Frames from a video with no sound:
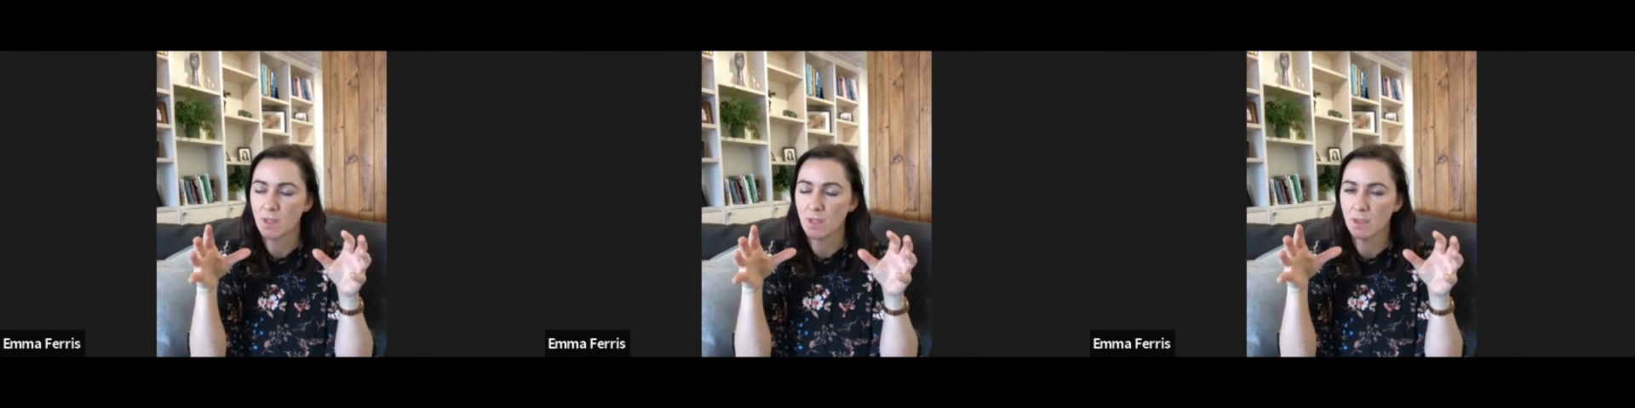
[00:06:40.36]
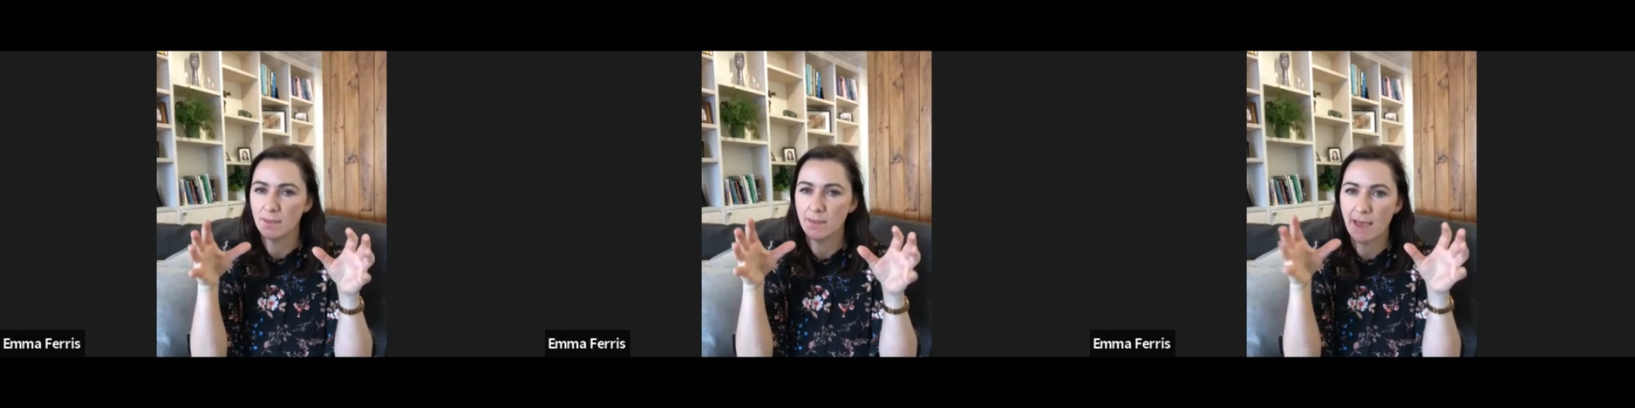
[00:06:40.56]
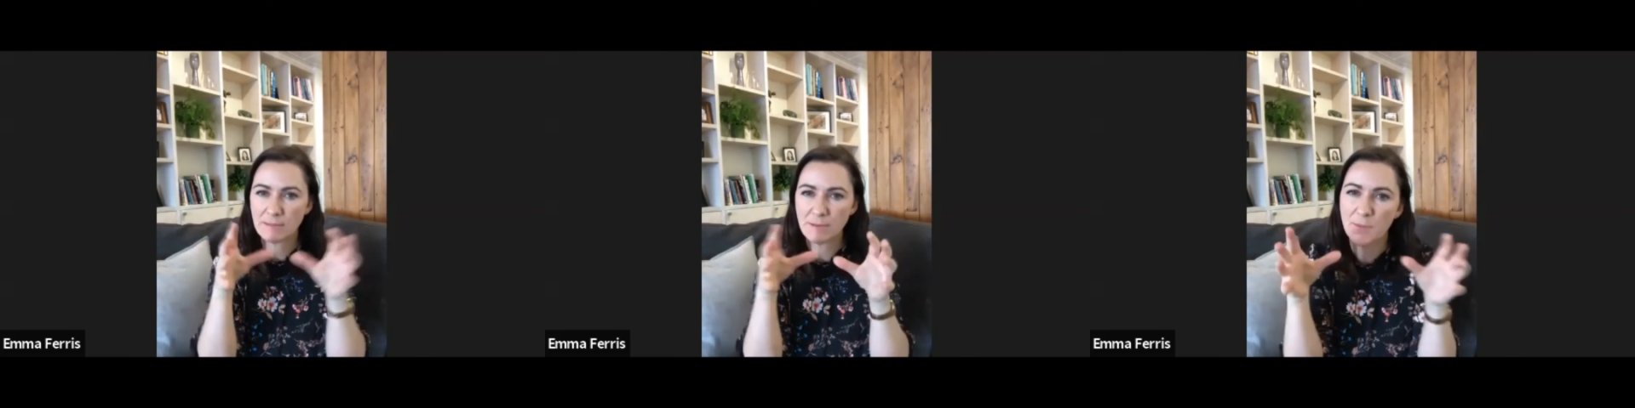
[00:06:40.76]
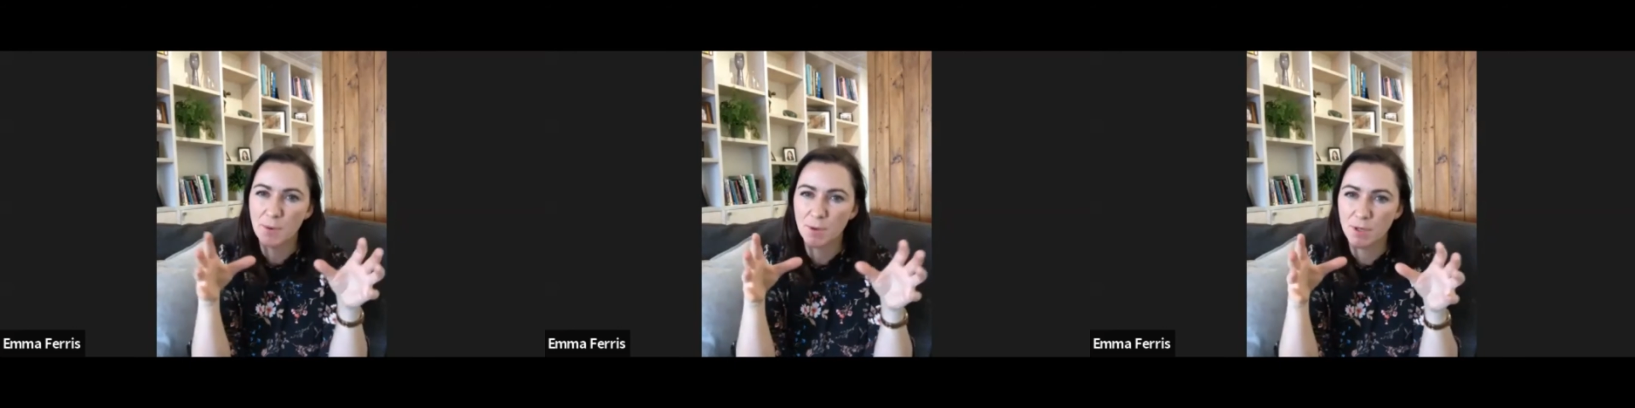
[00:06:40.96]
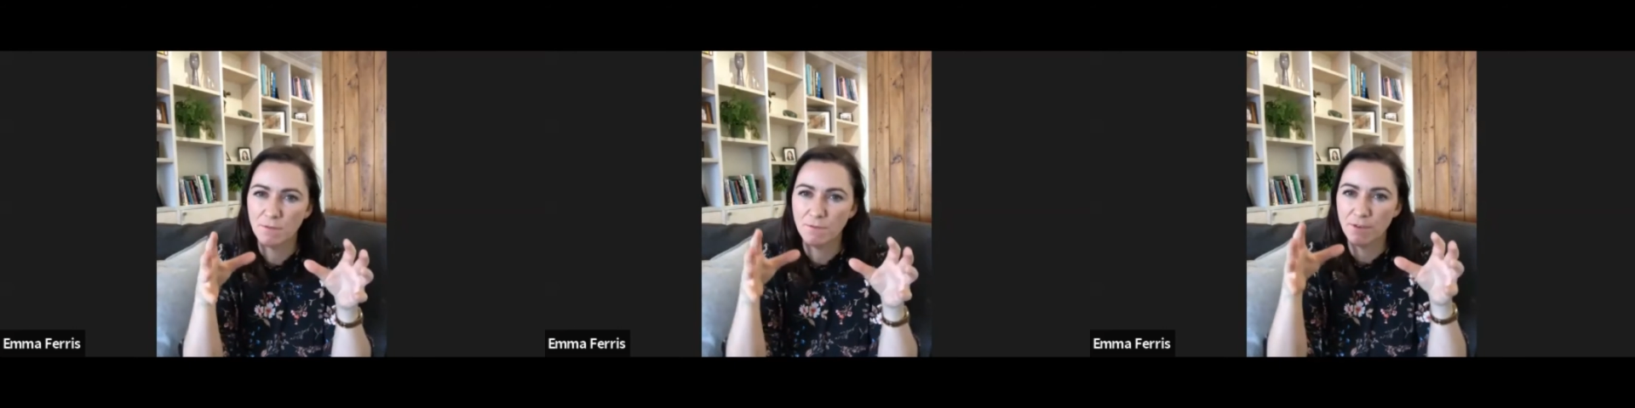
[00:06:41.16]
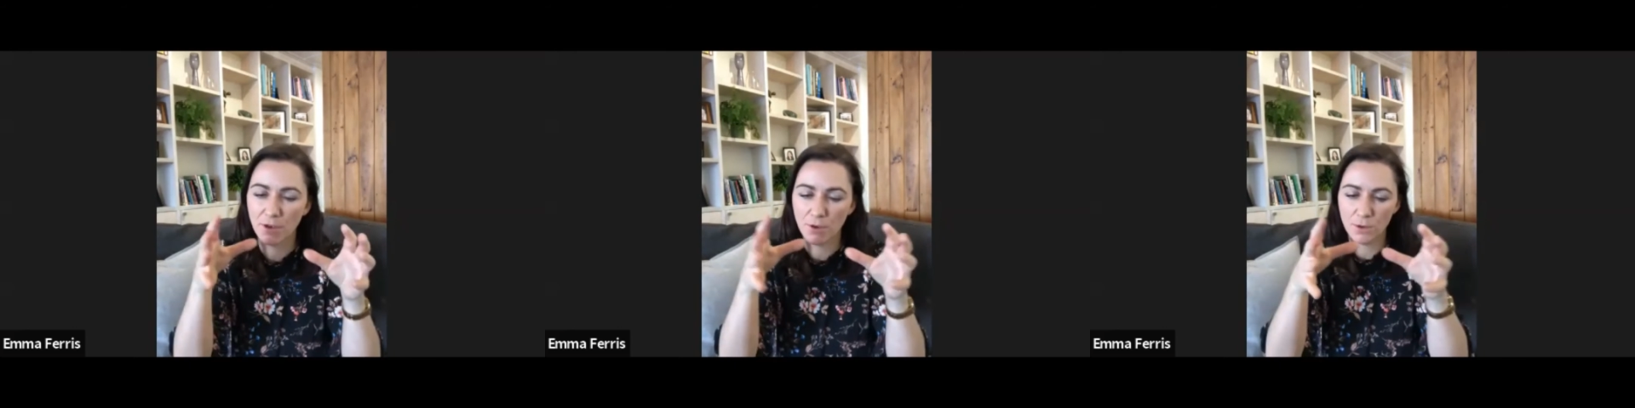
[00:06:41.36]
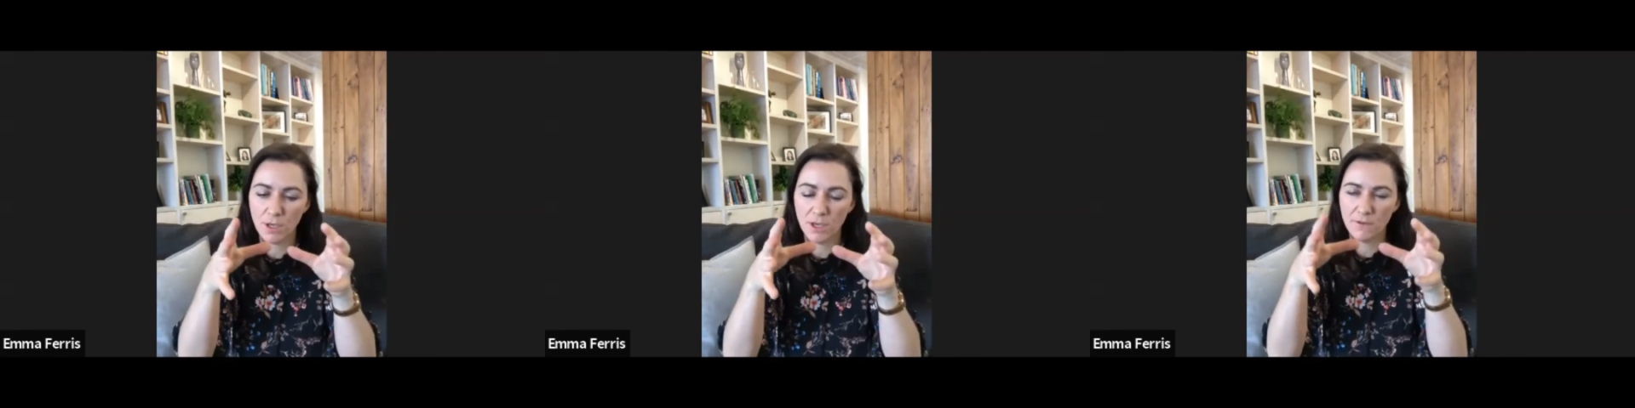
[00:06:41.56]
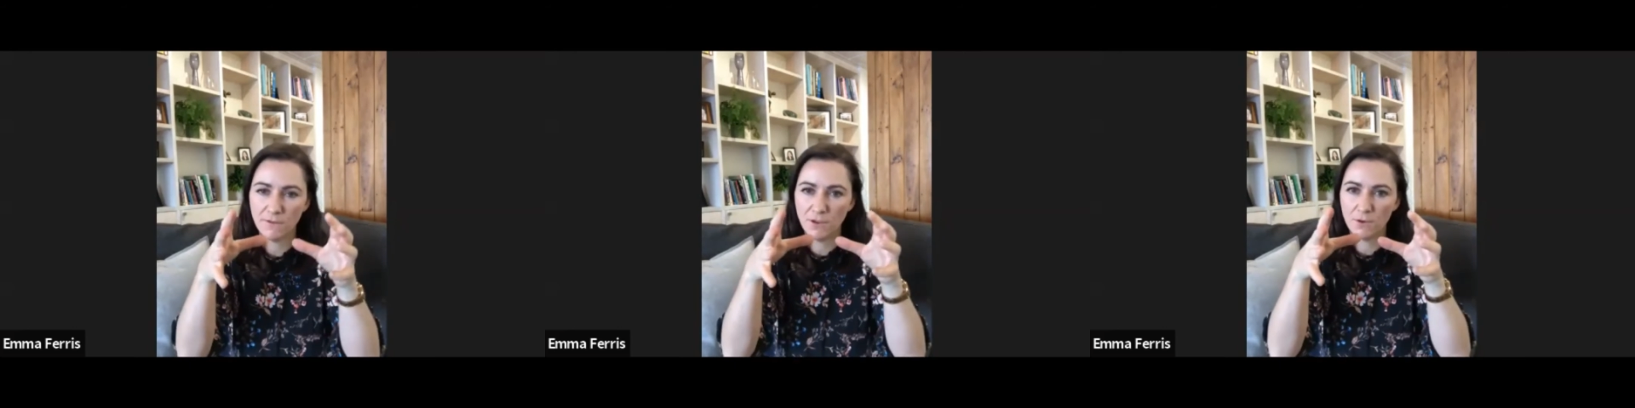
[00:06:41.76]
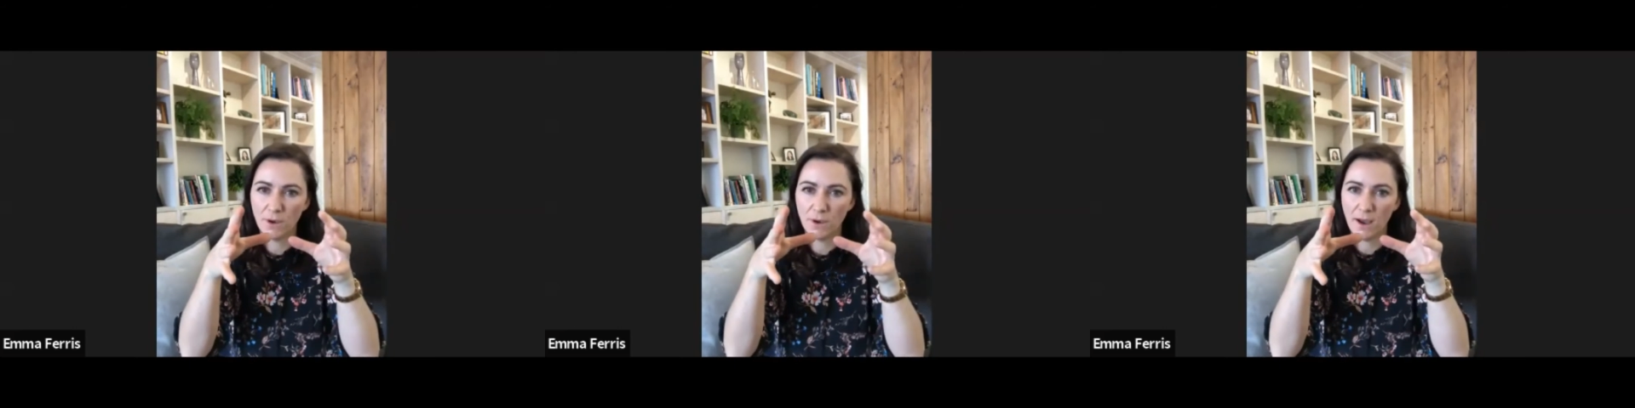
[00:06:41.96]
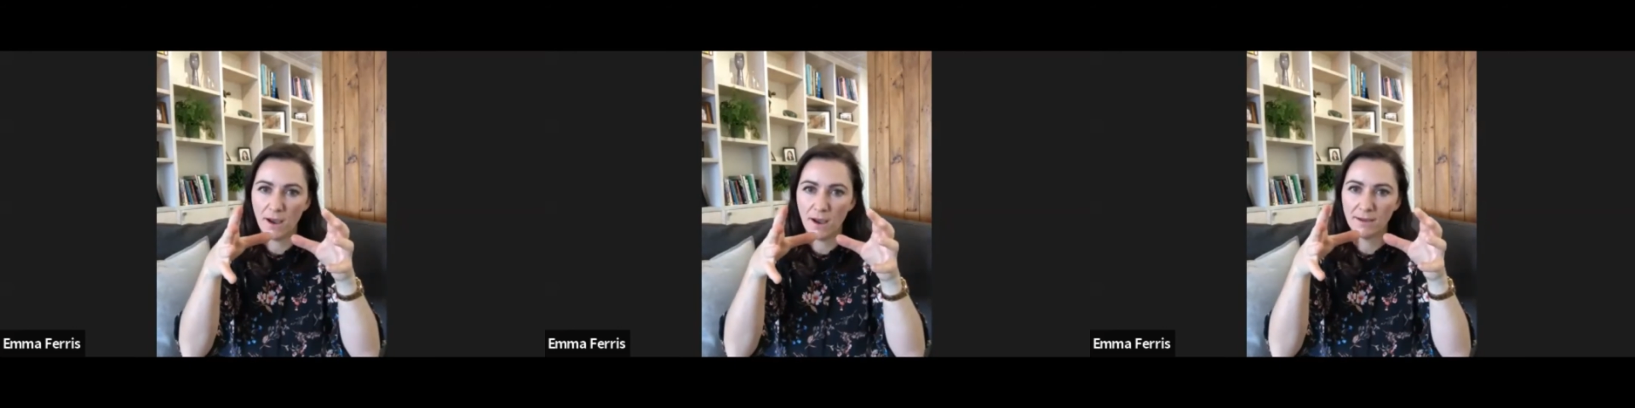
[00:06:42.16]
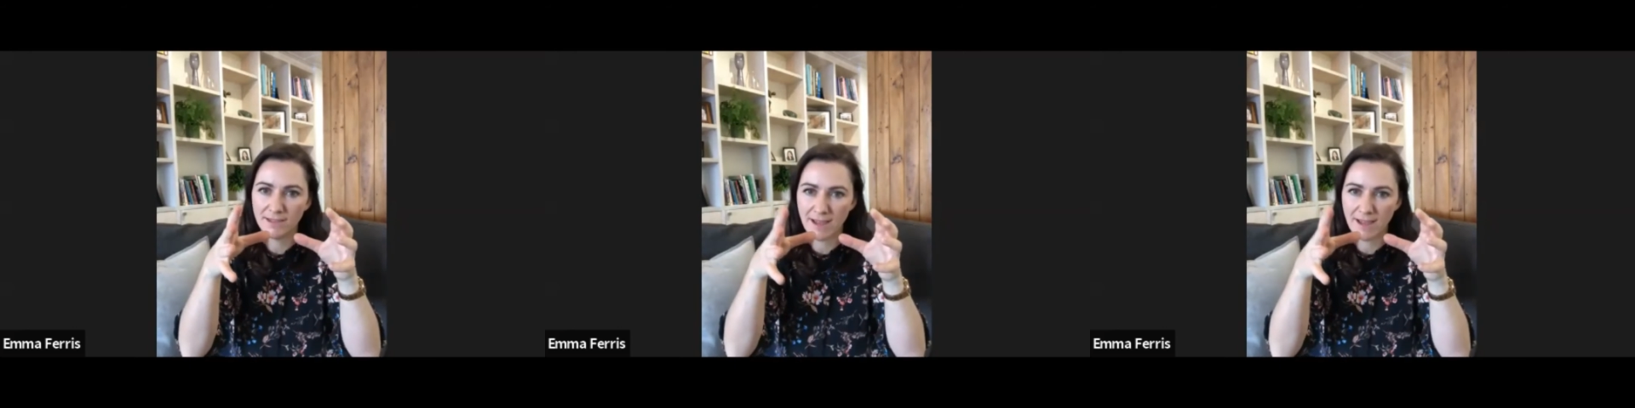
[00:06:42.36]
anatomy point of view, if you are